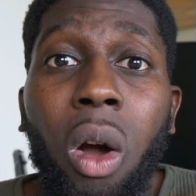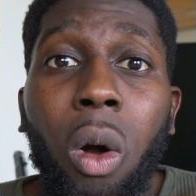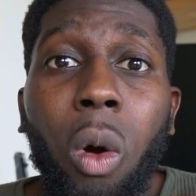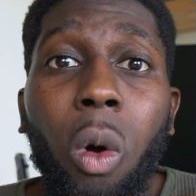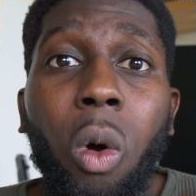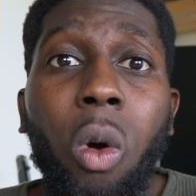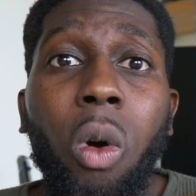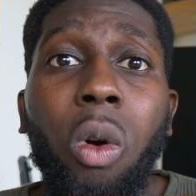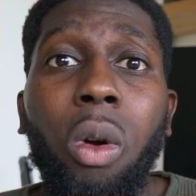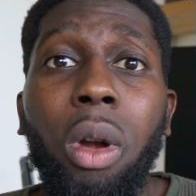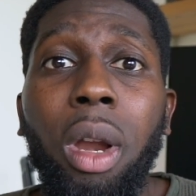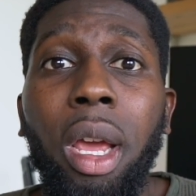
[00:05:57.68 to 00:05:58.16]

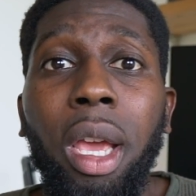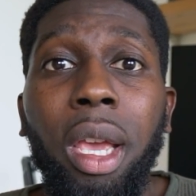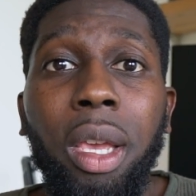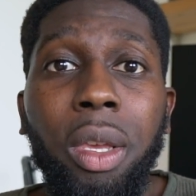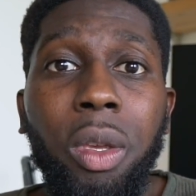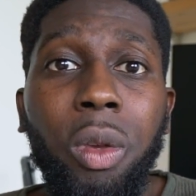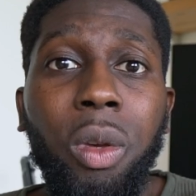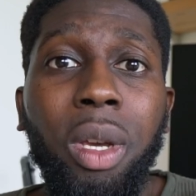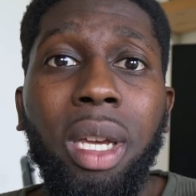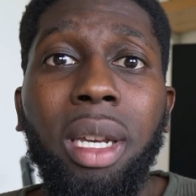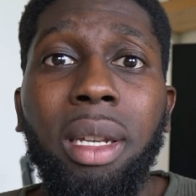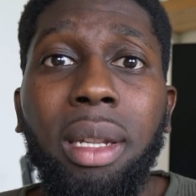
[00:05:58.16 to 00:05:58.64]
or
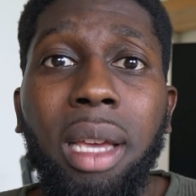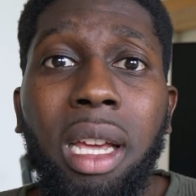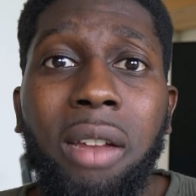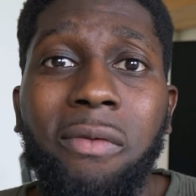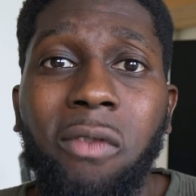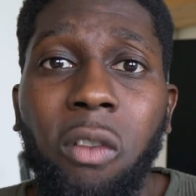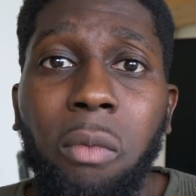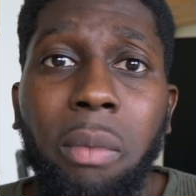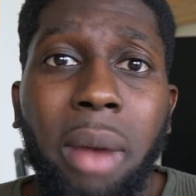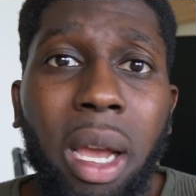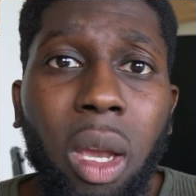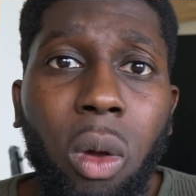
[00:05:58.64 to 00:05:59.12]
you can learn
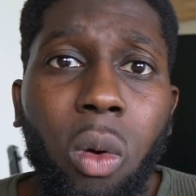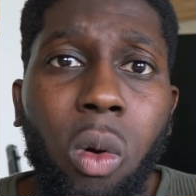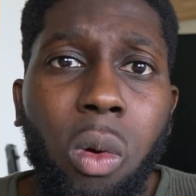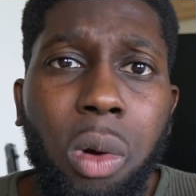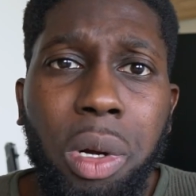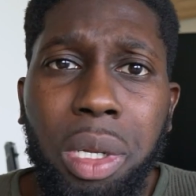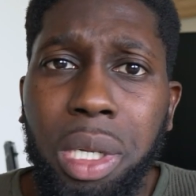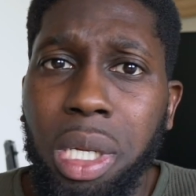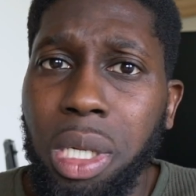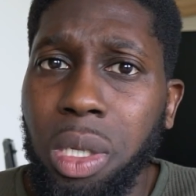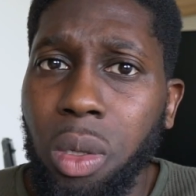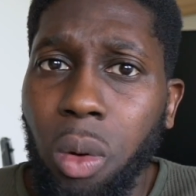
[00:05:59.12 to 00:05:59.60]
from my
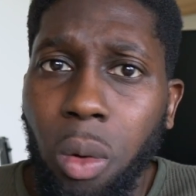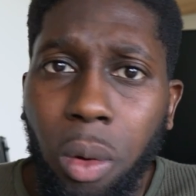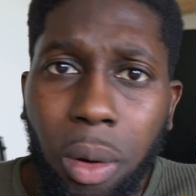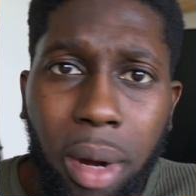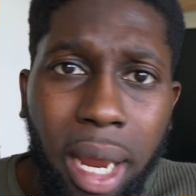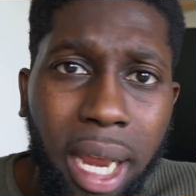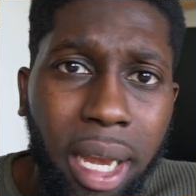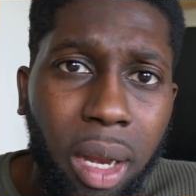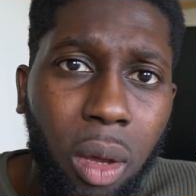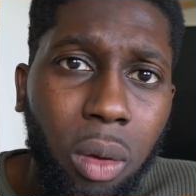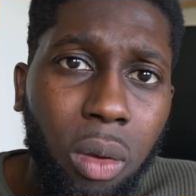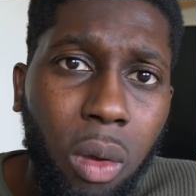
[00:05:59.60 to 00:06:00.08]
courses or
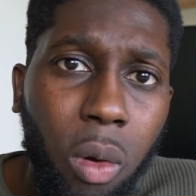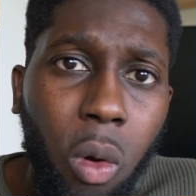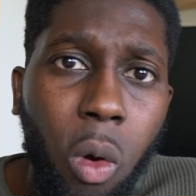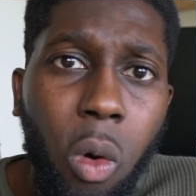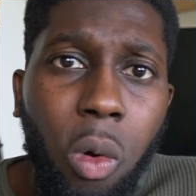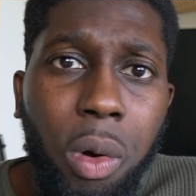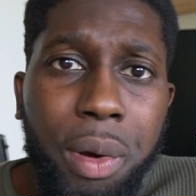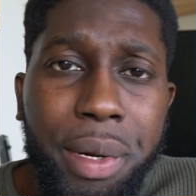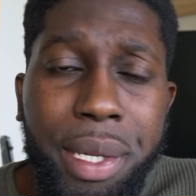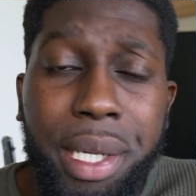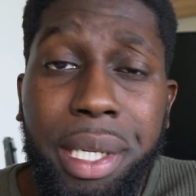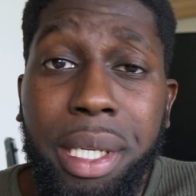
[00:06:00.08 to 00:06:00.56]
any other
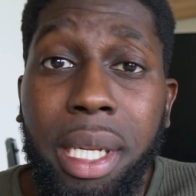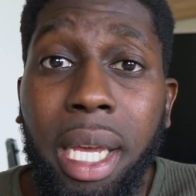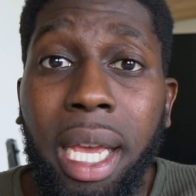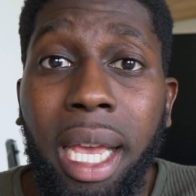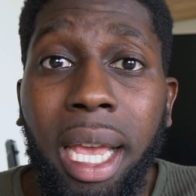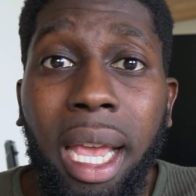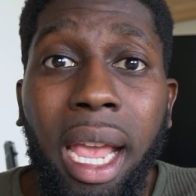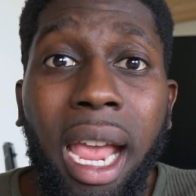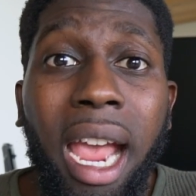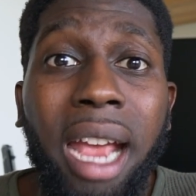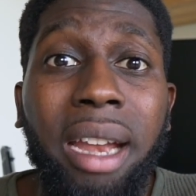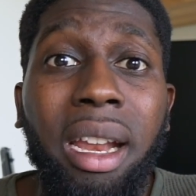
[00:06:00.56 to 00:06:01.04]
courses,
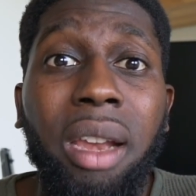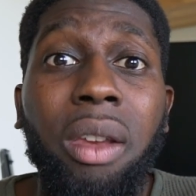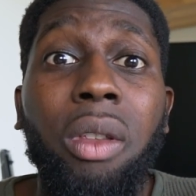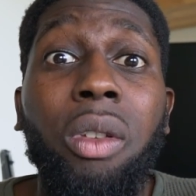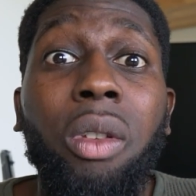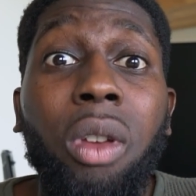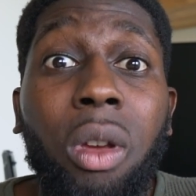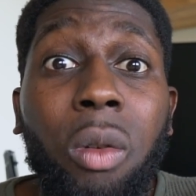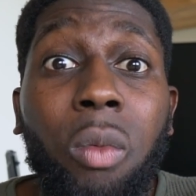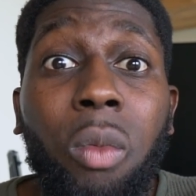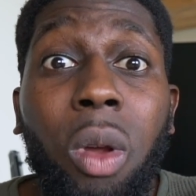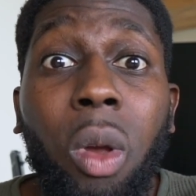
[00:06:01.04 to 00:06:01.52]
and then you
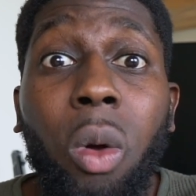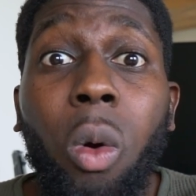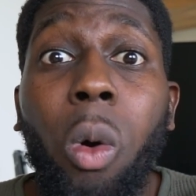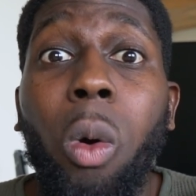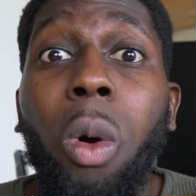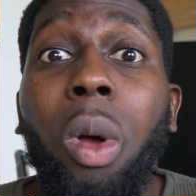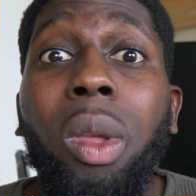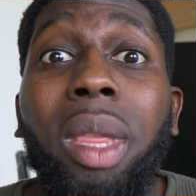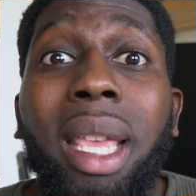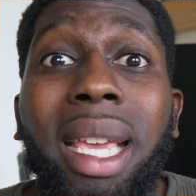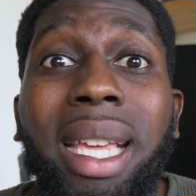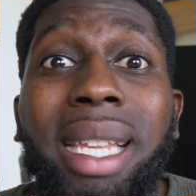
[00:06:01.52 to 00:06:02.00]
can
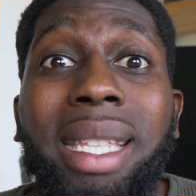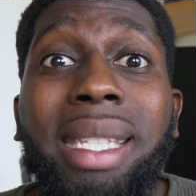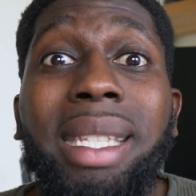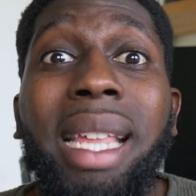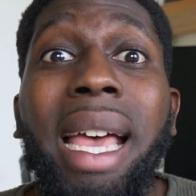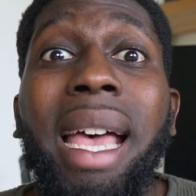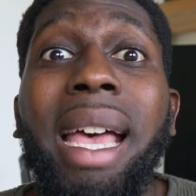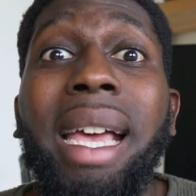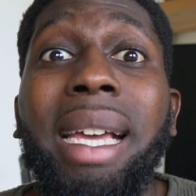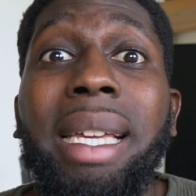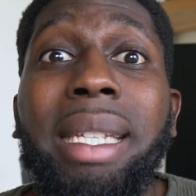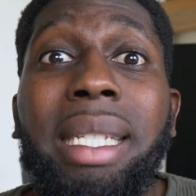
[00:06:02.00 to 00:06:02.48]
record the
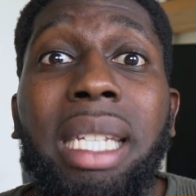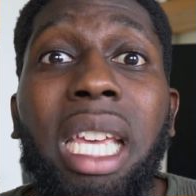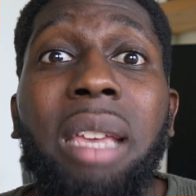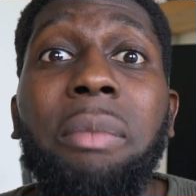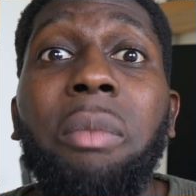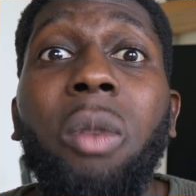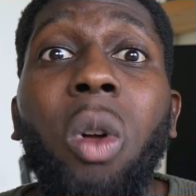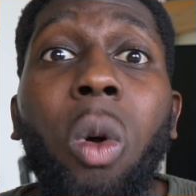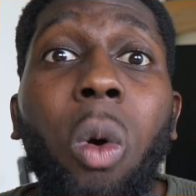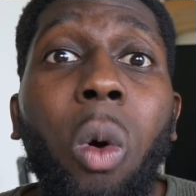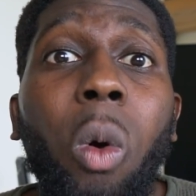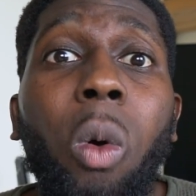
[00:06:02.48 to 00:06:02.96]
exact
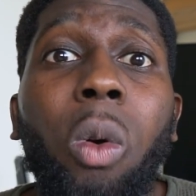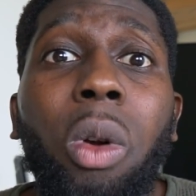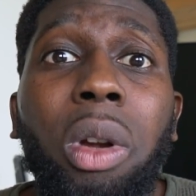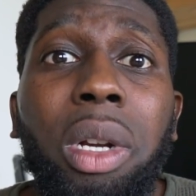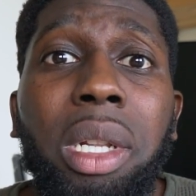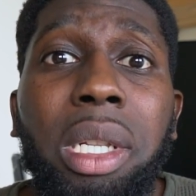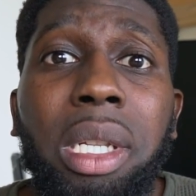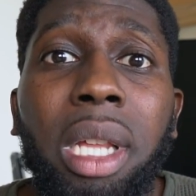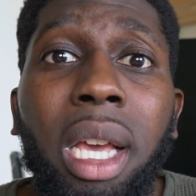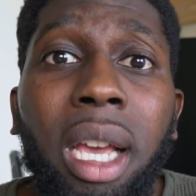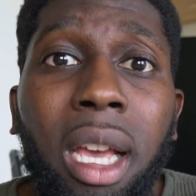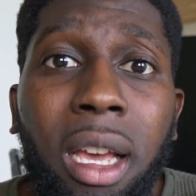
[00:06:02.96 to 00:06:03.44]
same
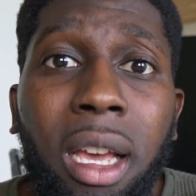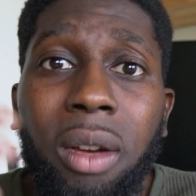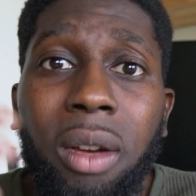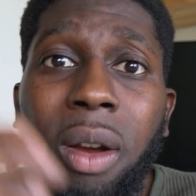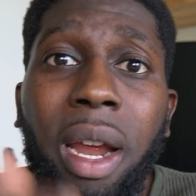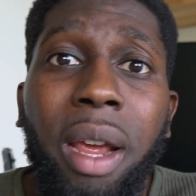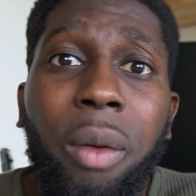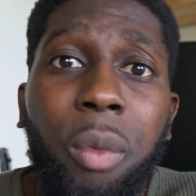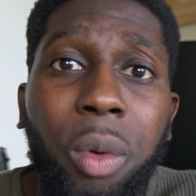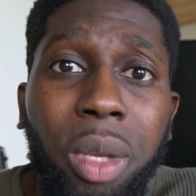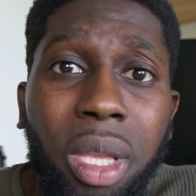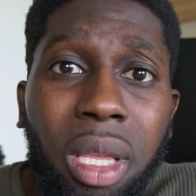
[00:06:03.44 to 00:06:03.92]
course,
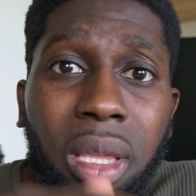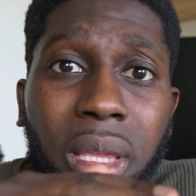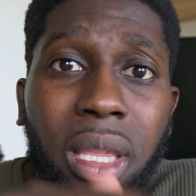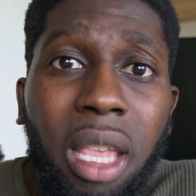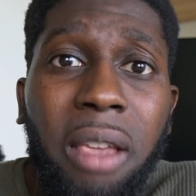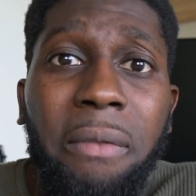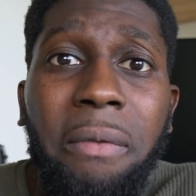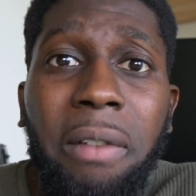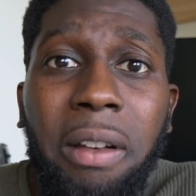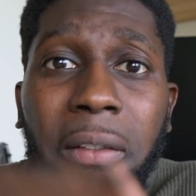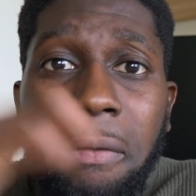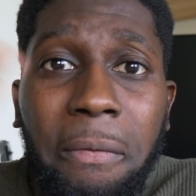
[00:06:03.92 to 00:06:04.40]
right, with a
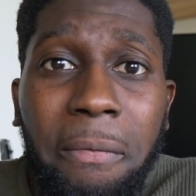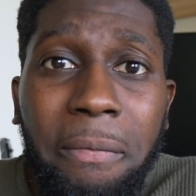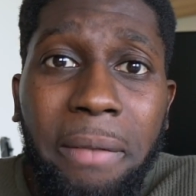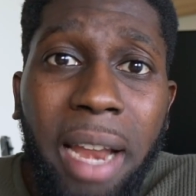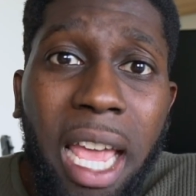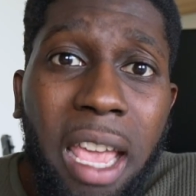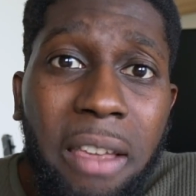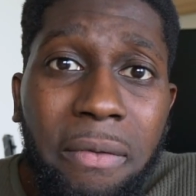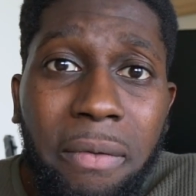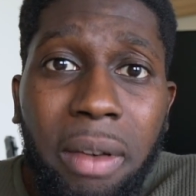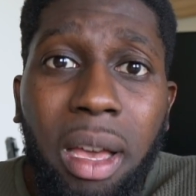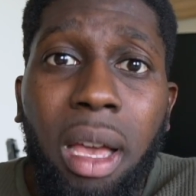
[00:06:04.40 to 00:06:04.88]
different
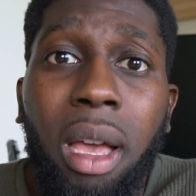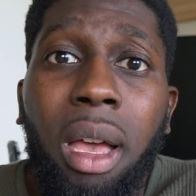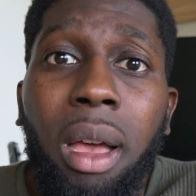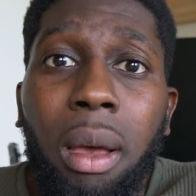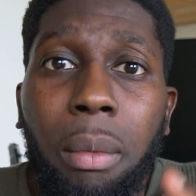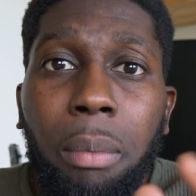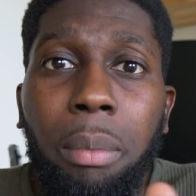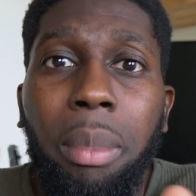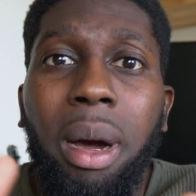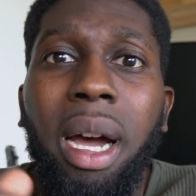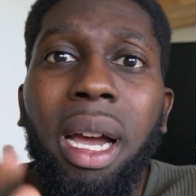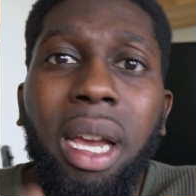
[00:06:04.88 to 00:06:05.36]
flavor
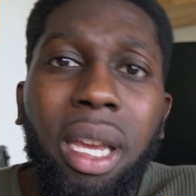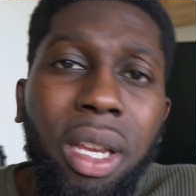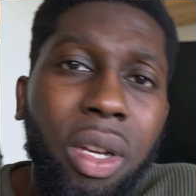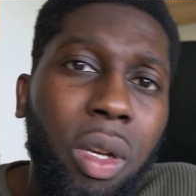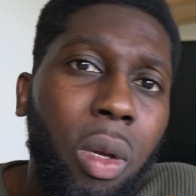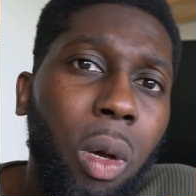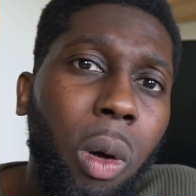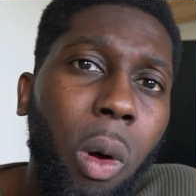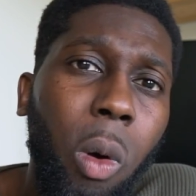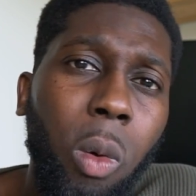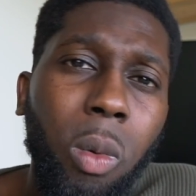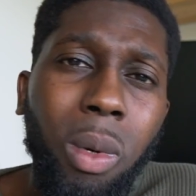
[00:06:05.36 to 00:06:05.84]
but in
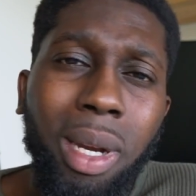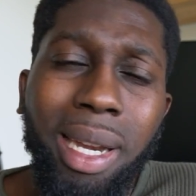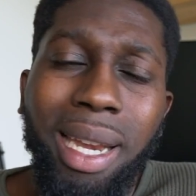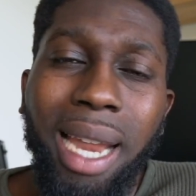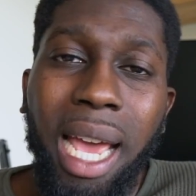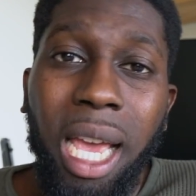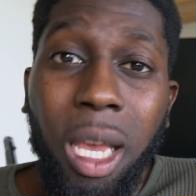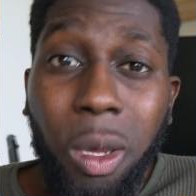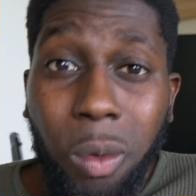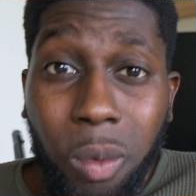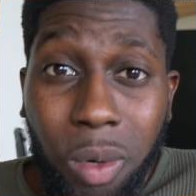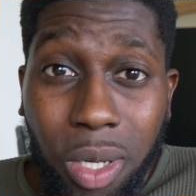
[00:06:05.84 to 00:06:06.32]
your own
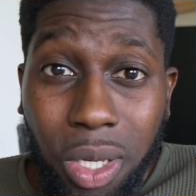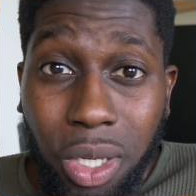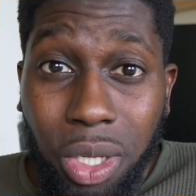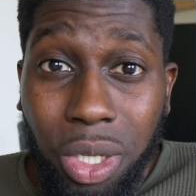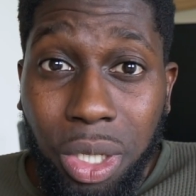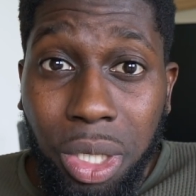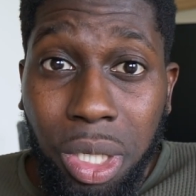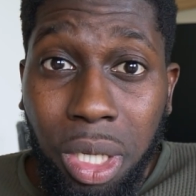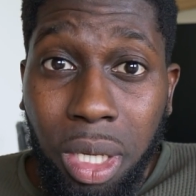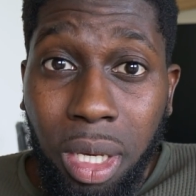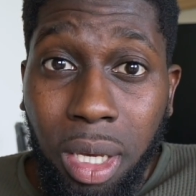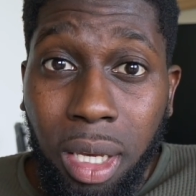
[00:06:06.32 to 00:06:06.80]

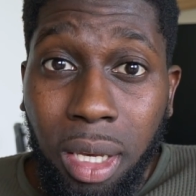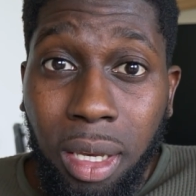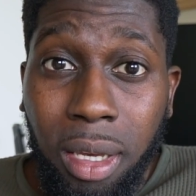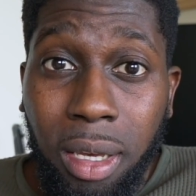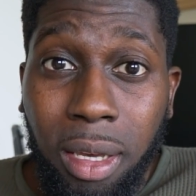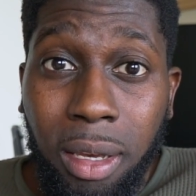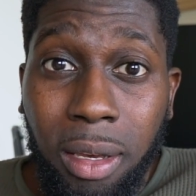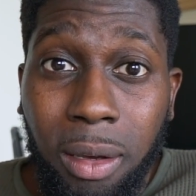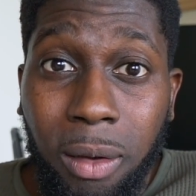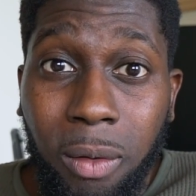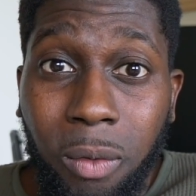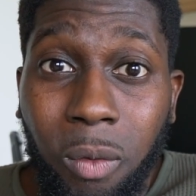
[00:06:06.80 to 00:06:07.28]
language,
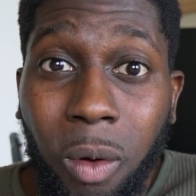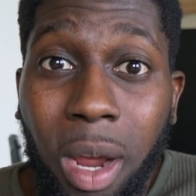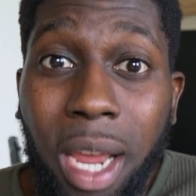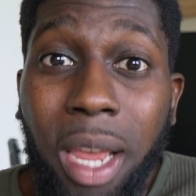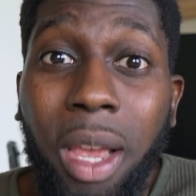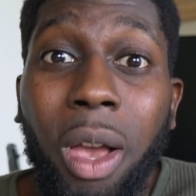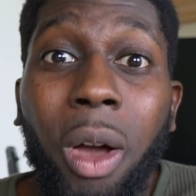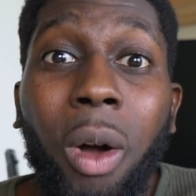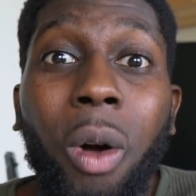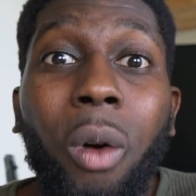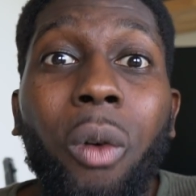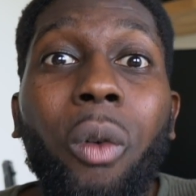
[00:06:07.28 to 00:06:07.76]
right?